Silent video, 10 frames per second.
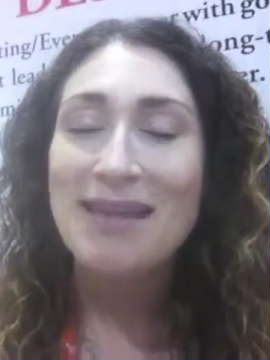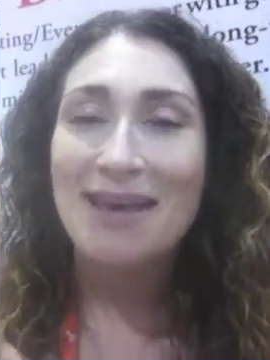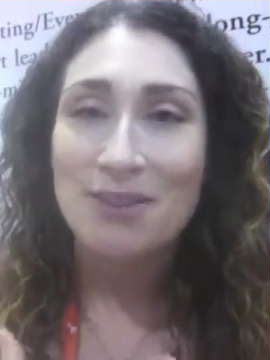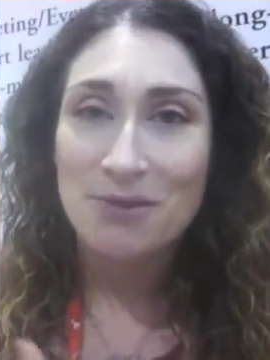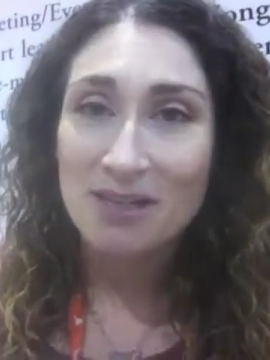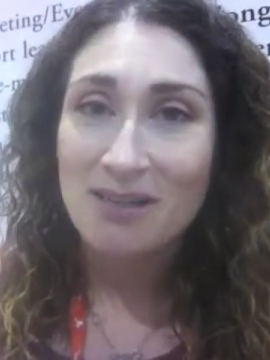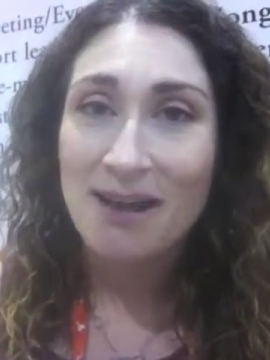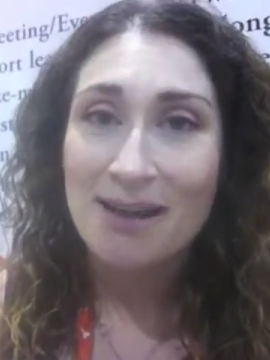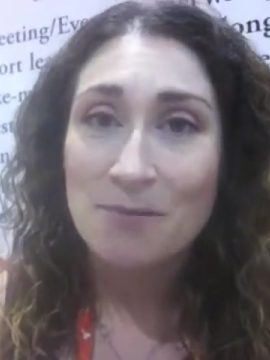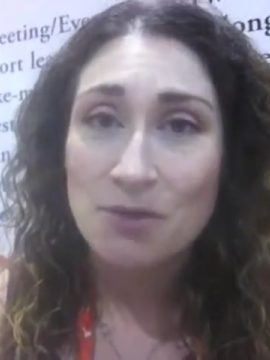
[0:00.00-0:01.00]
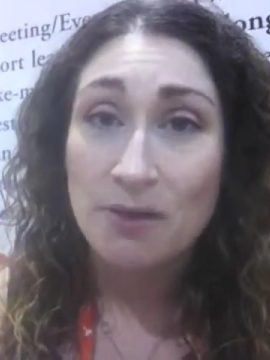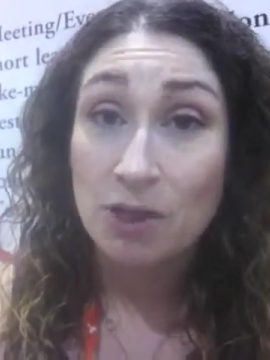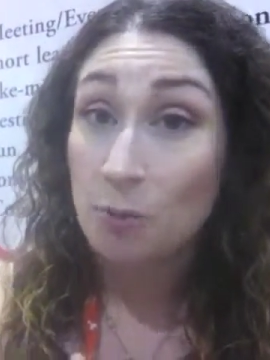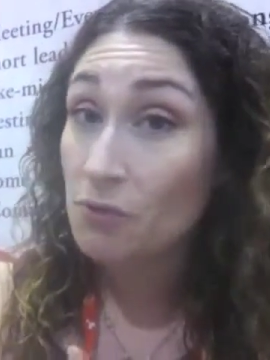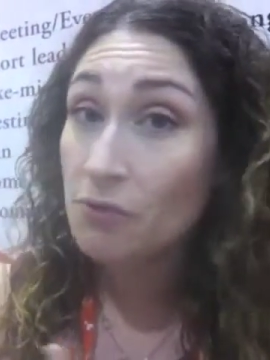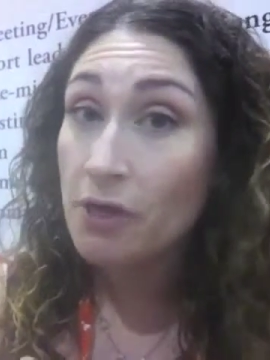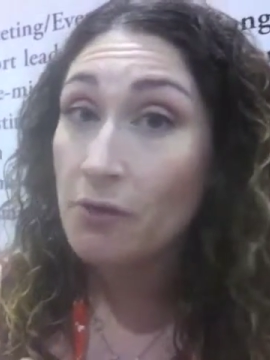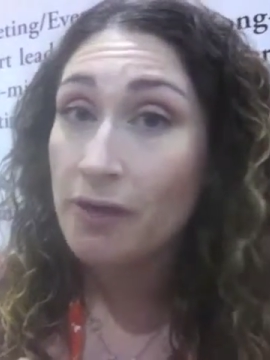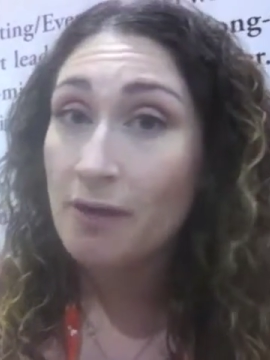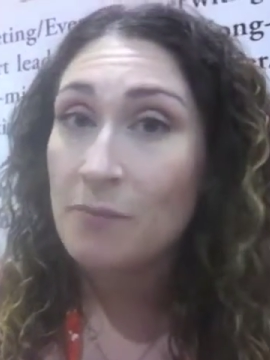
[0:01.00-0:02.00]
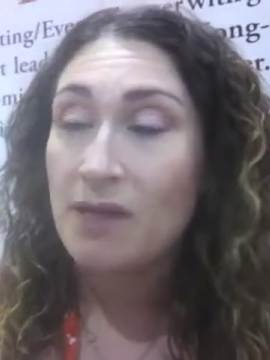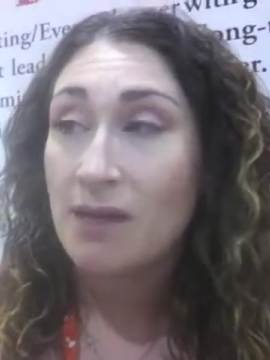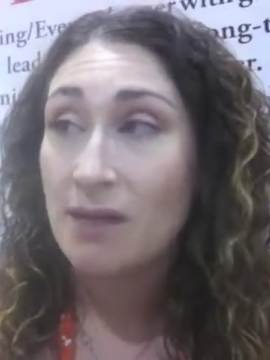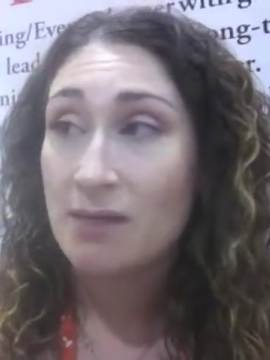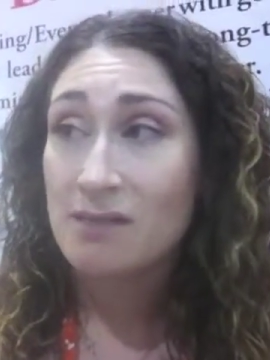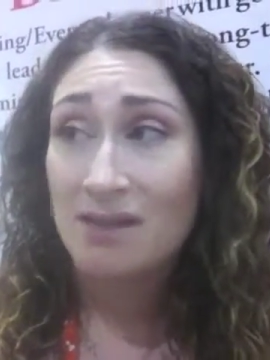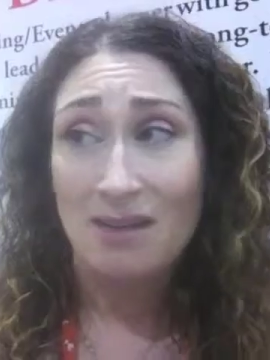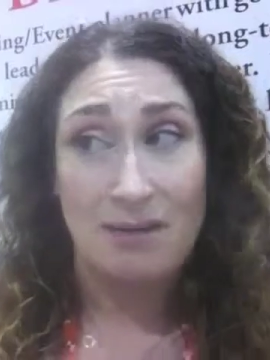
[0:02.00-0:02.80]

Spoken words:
At 3 o'clock, I'm doing cubicle yoga because,